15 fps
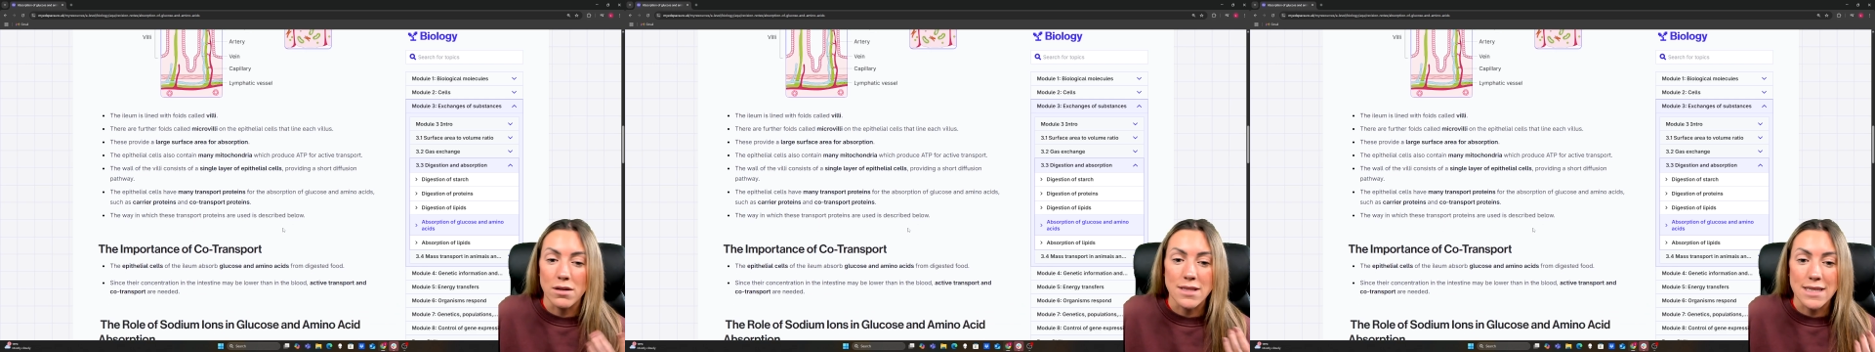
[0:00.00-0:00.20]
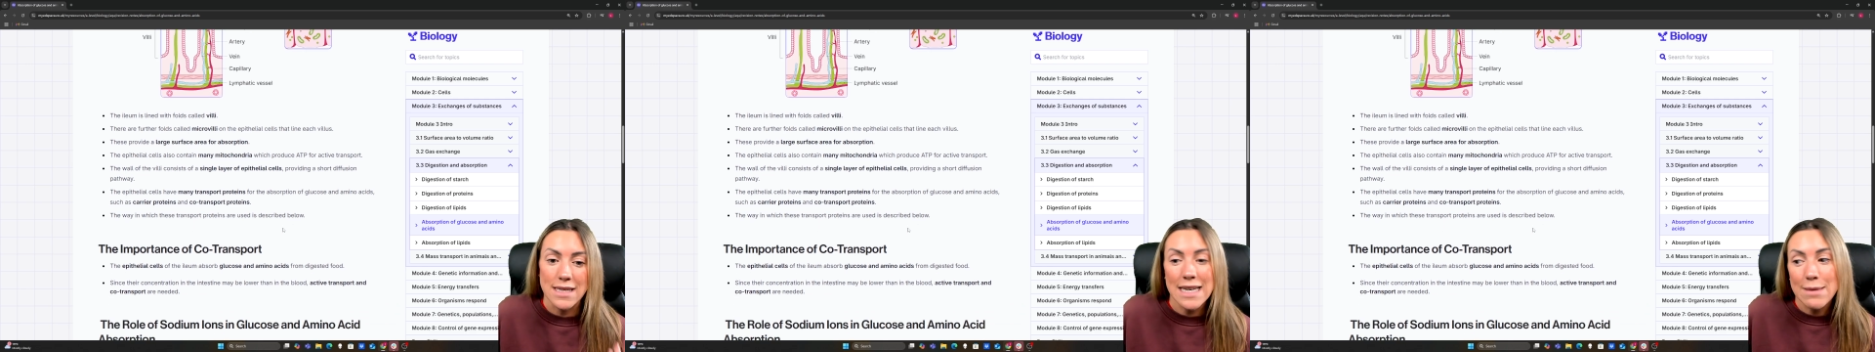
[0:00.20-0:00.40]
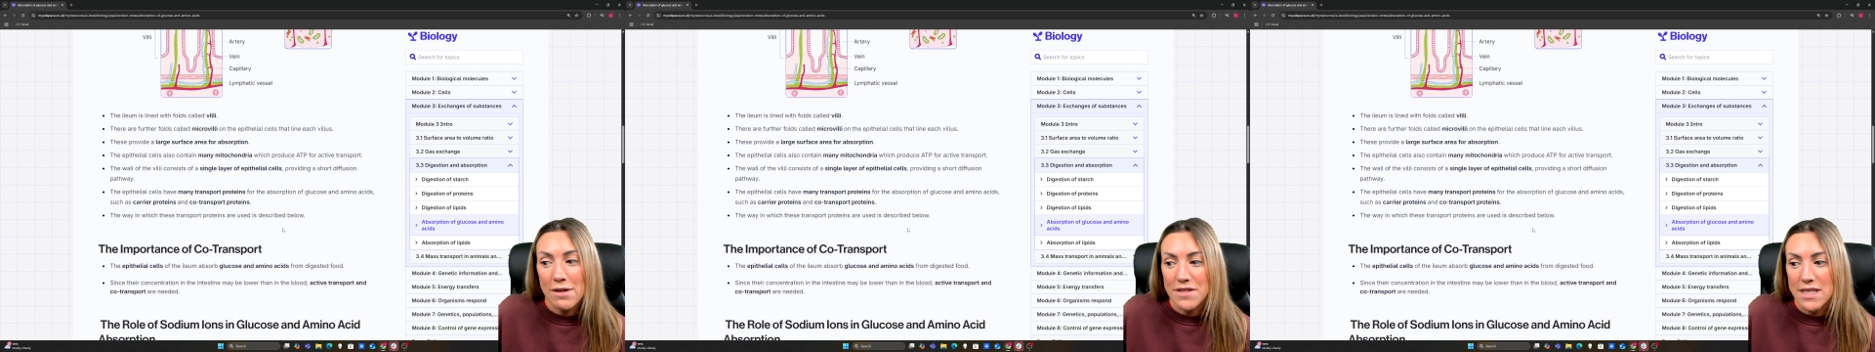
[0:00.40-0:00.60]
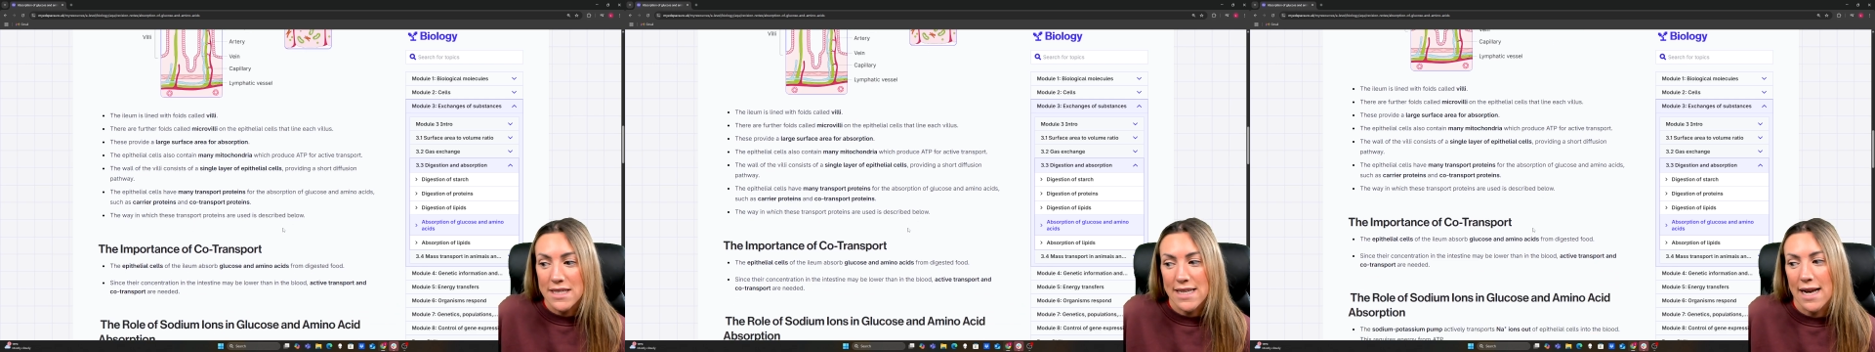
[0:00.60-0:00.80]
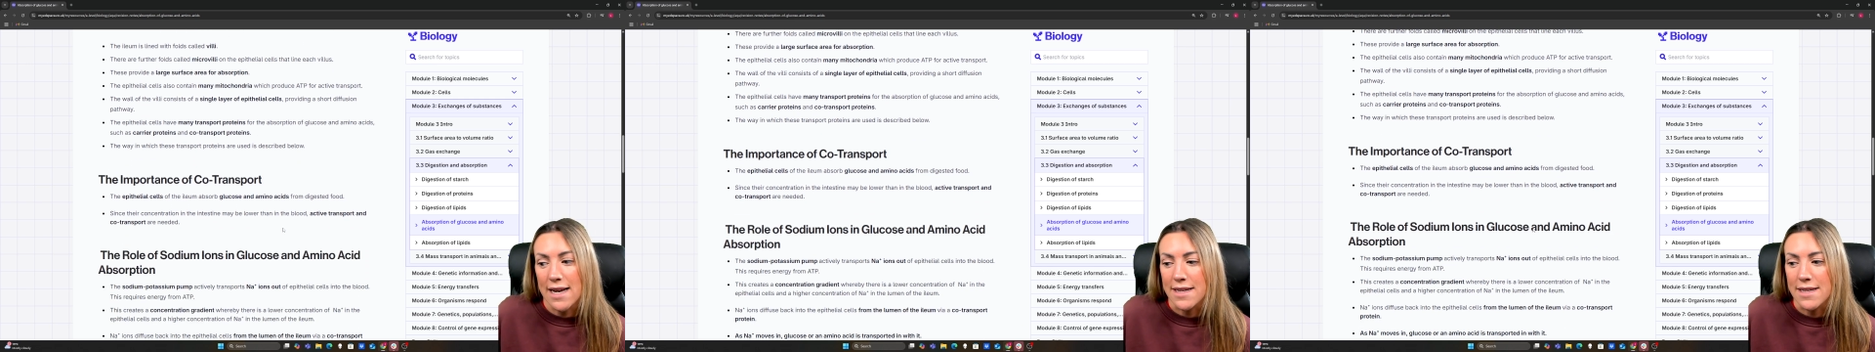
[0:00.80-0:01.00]
team of
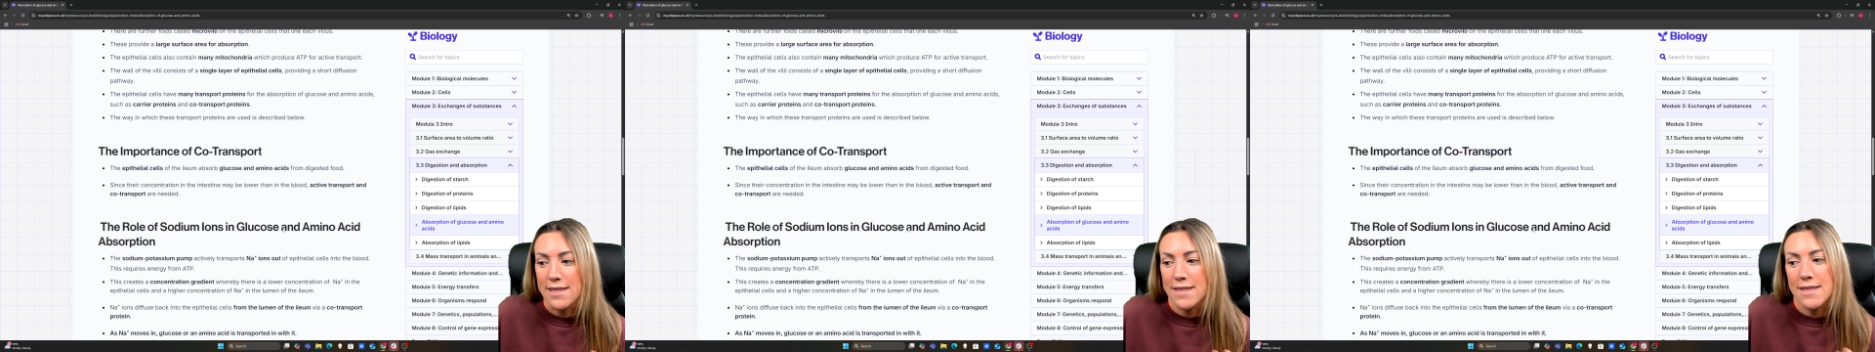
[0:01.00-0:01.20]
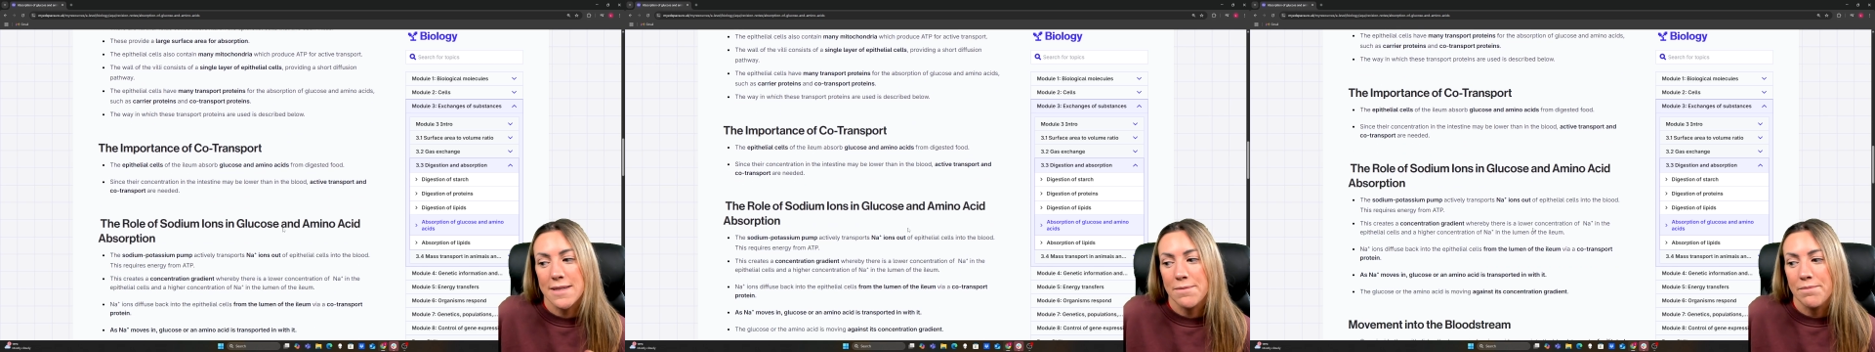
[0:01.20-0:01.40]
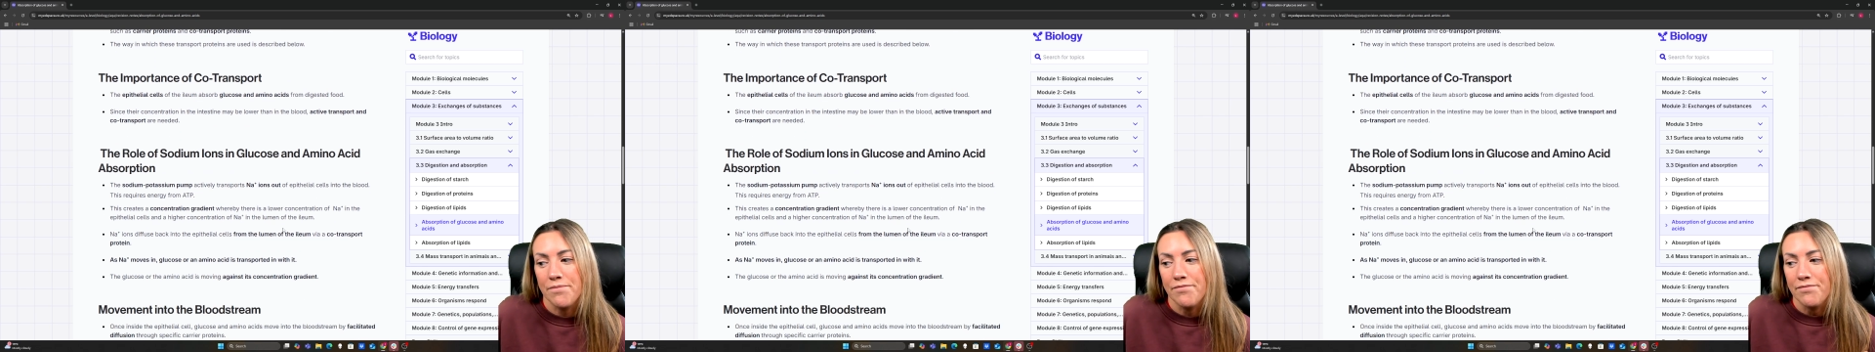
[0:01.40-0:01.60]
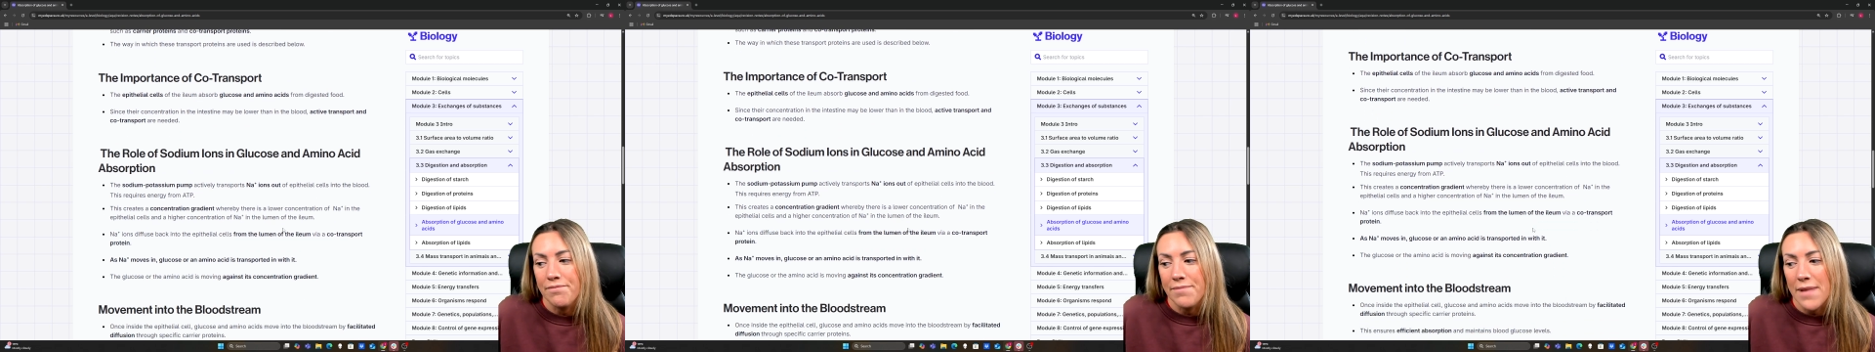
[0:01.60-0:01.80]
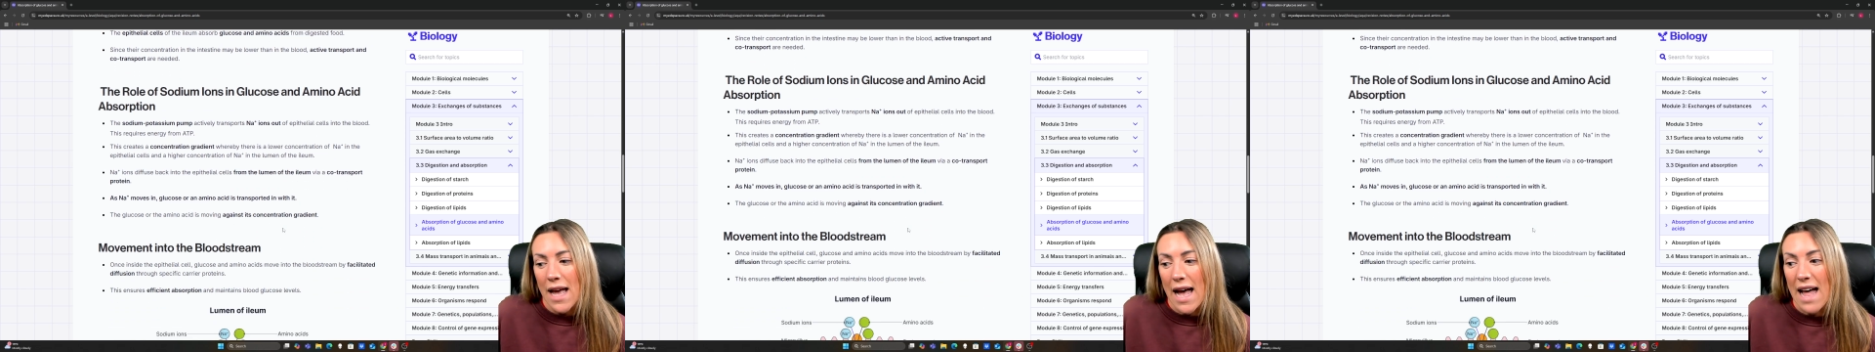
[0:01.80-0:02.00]
designers,
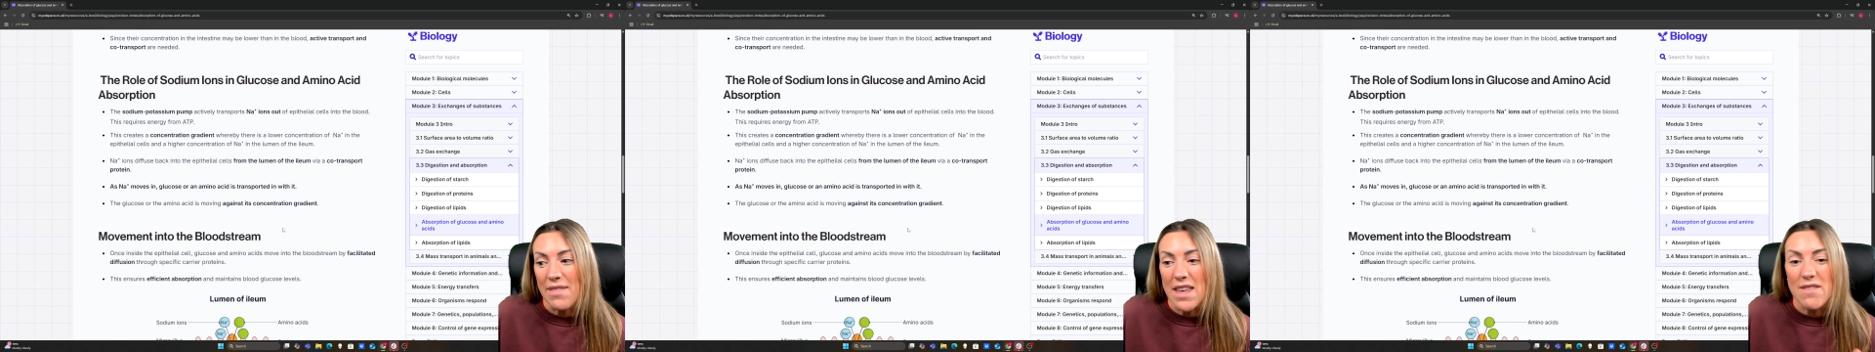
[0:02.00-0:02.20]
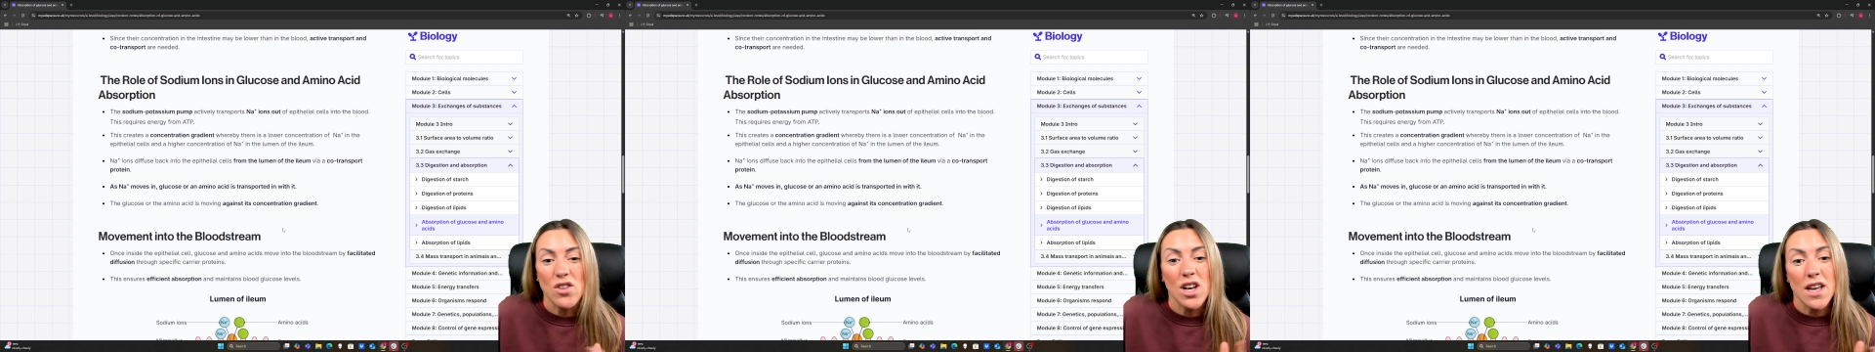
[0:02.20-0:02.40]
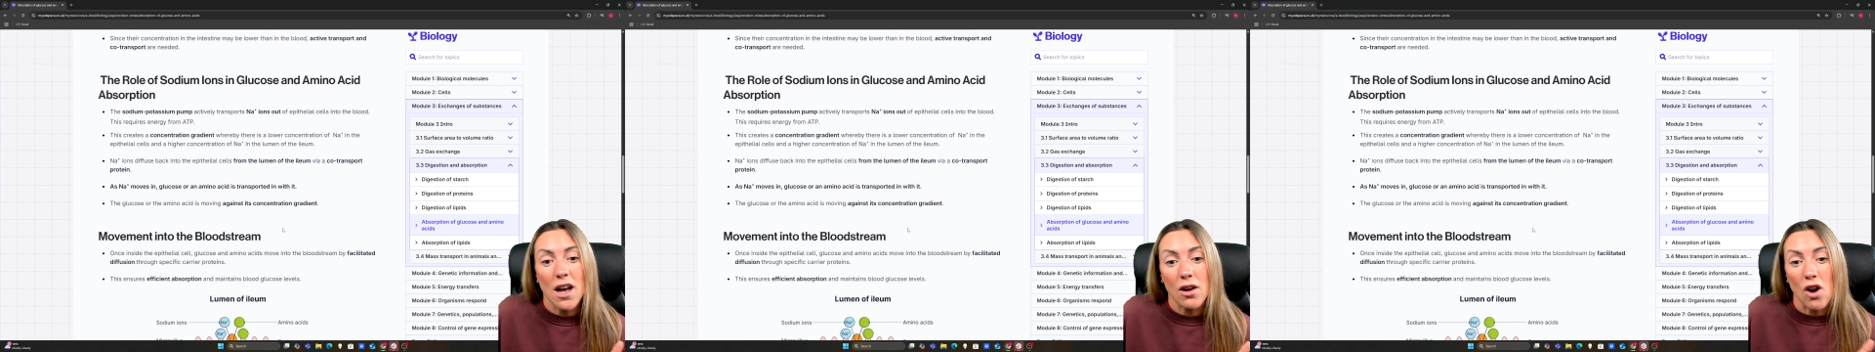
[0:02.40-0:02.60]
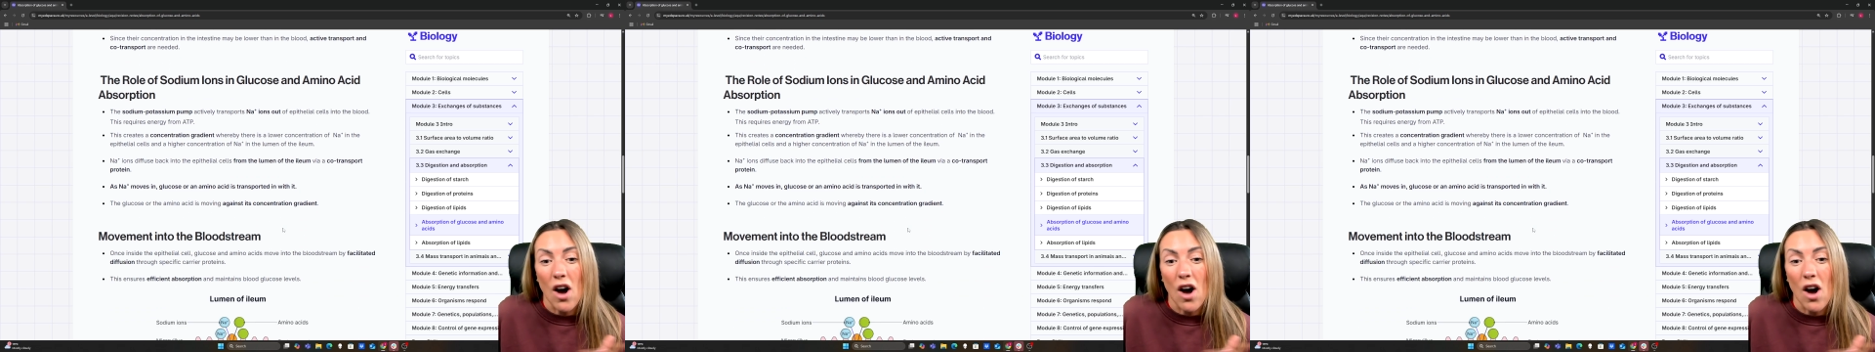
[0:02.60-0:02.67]
and they've got